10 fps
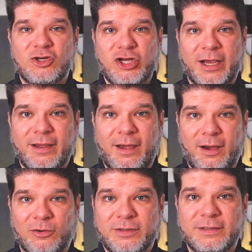check
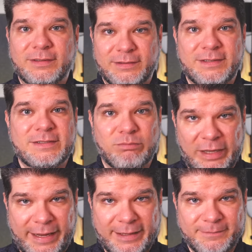out the
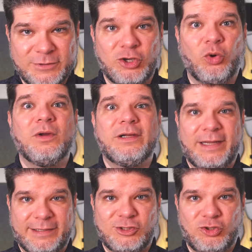display. So
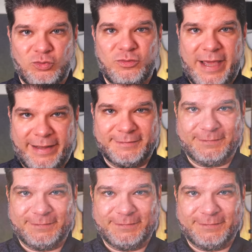let's do that.